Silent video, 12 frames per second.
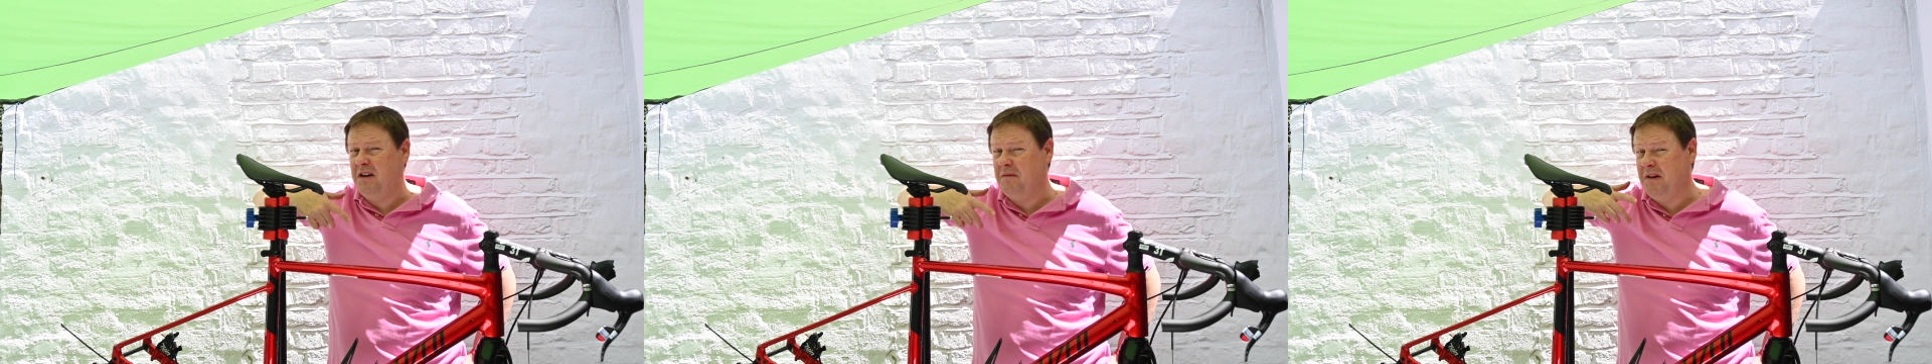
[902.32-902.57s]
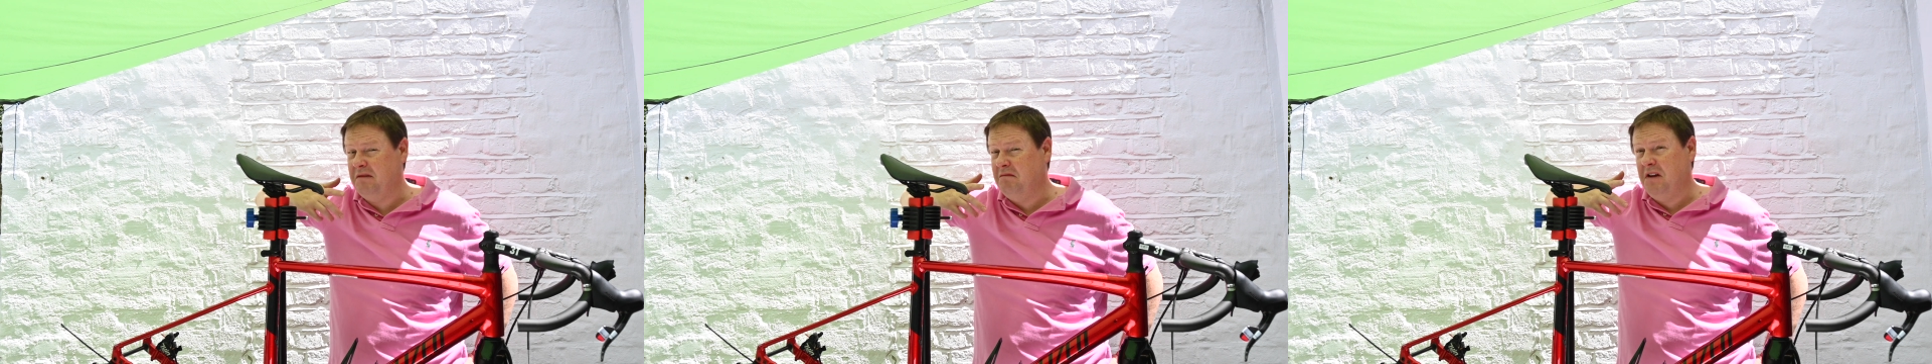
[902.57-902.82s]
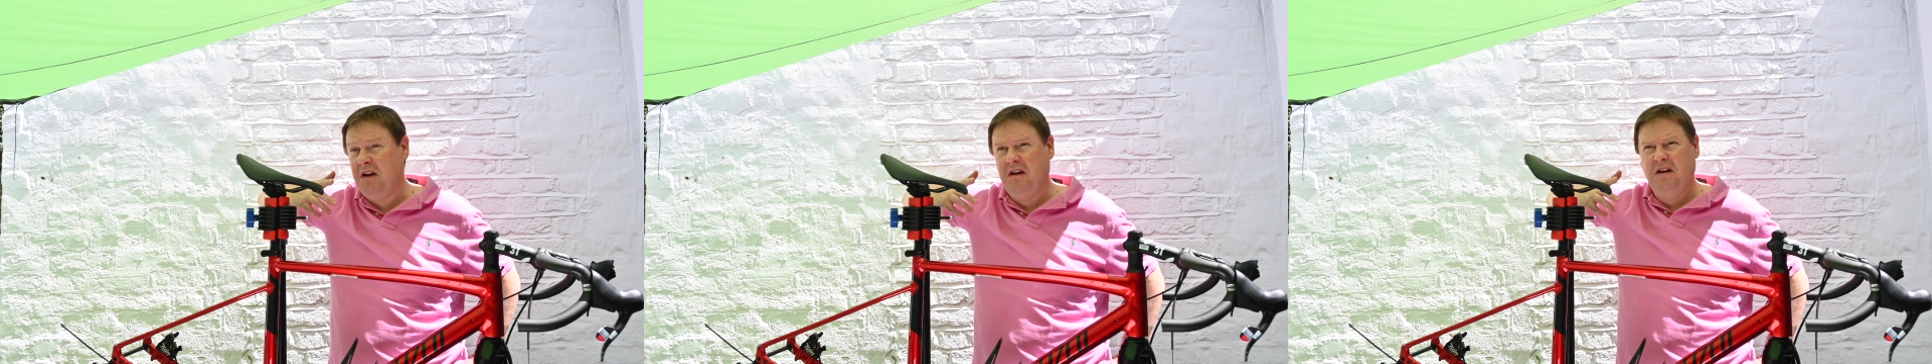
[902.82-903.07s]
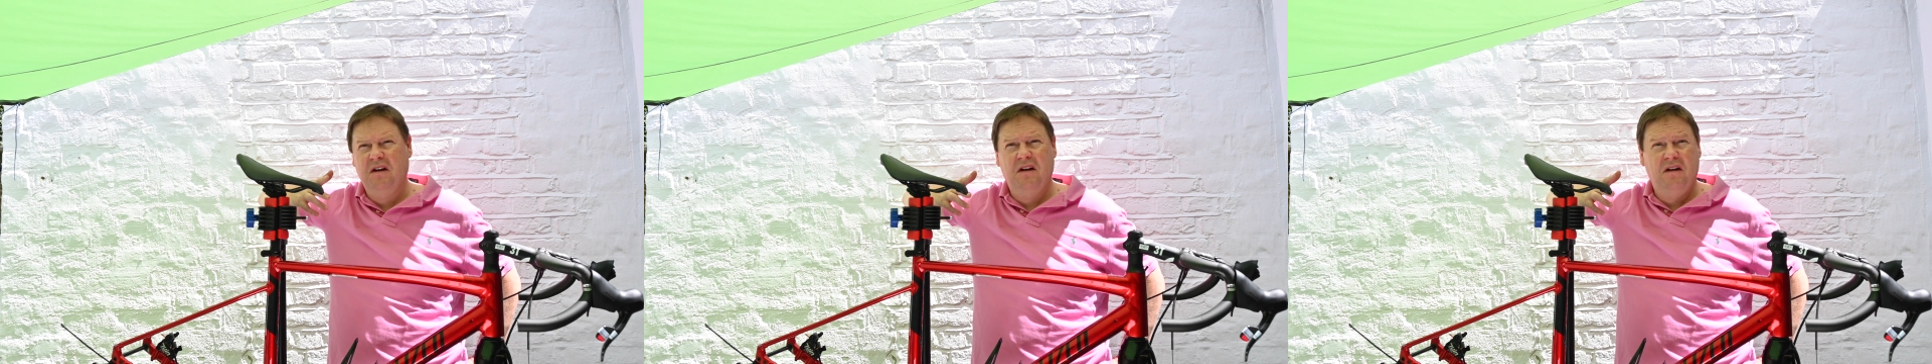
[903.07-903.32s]
like about
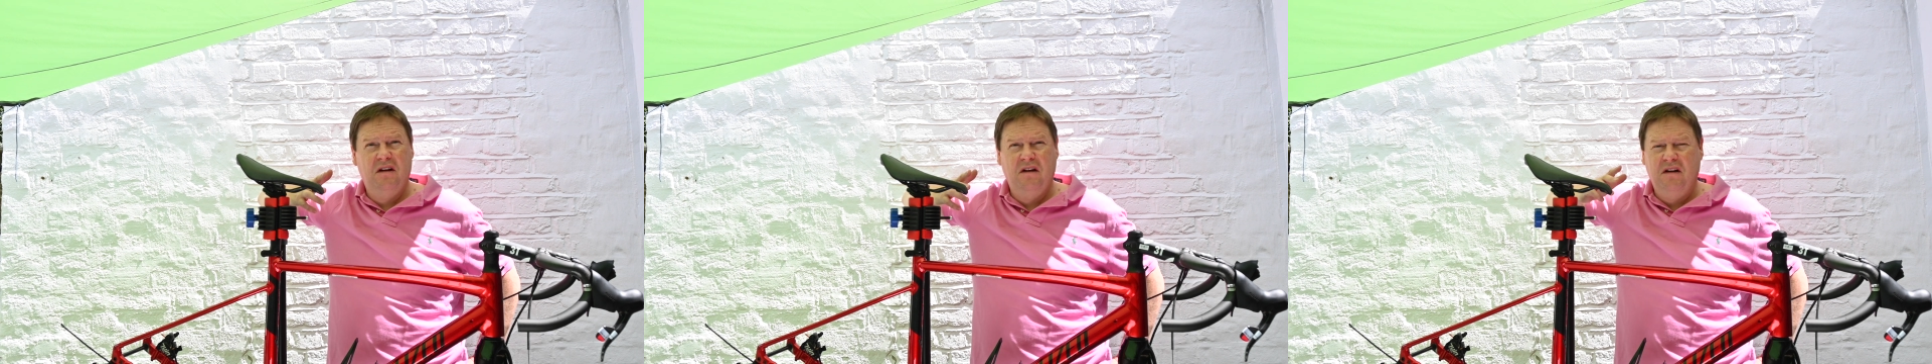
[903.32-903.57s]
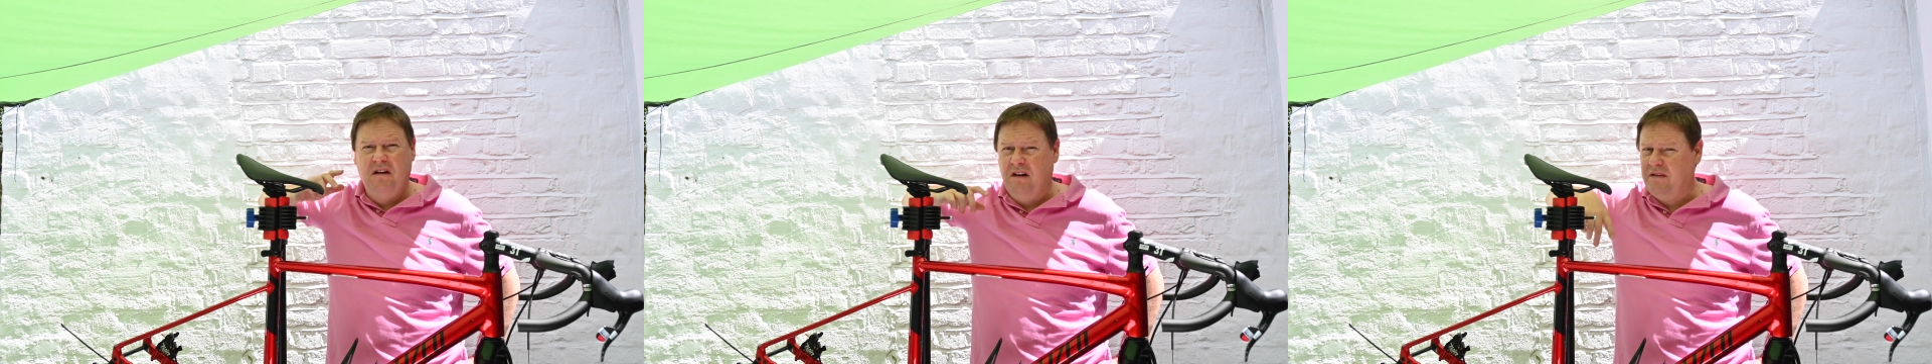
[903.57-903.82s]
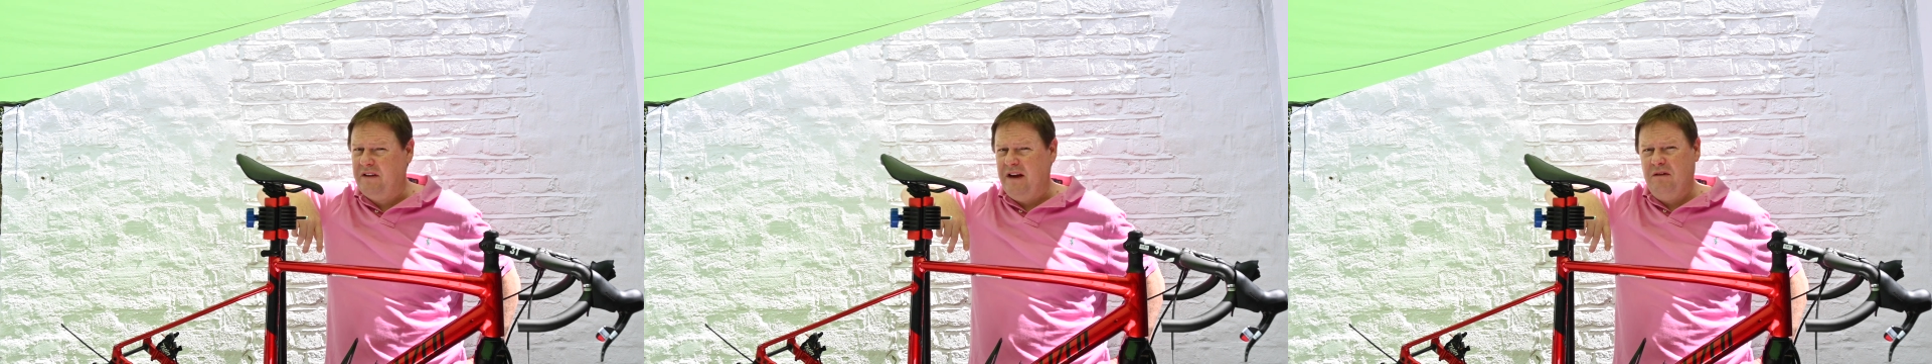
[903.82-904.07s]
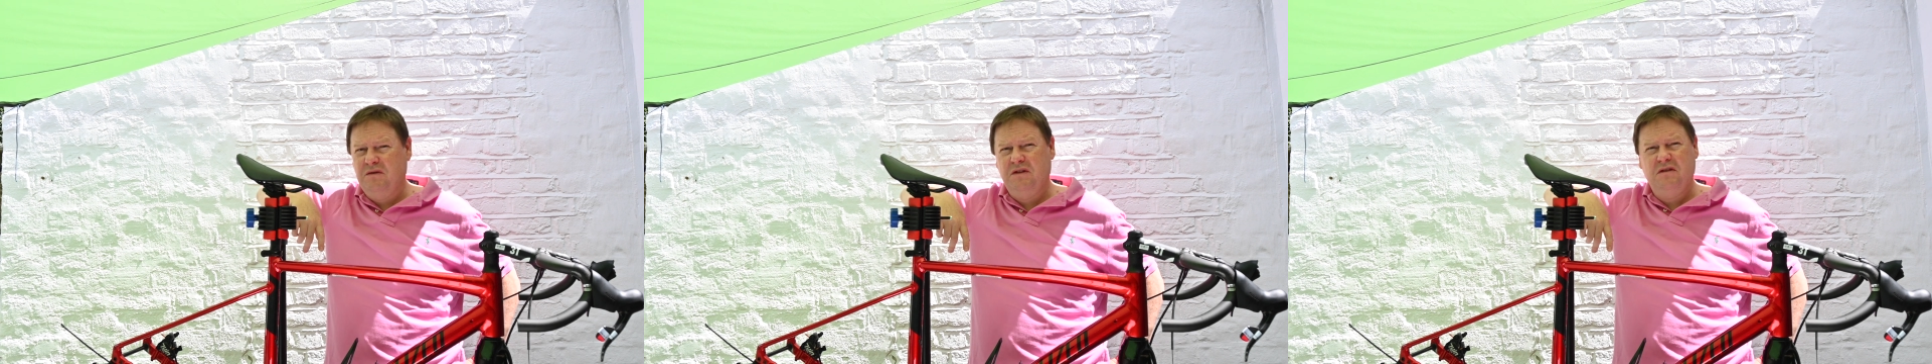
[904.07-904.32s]

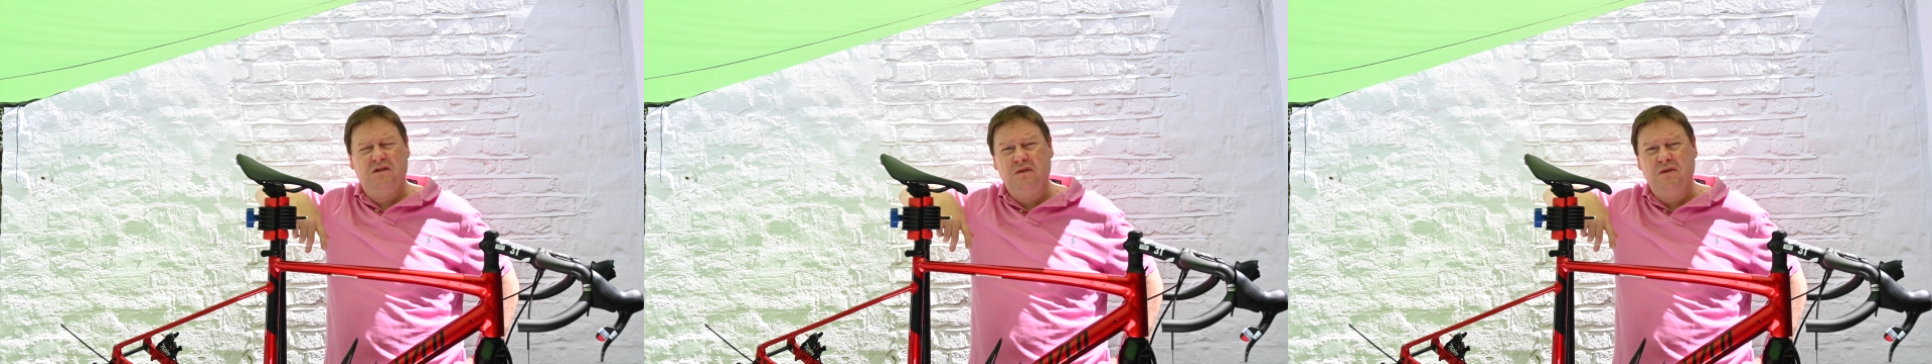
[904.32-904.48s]
1,000,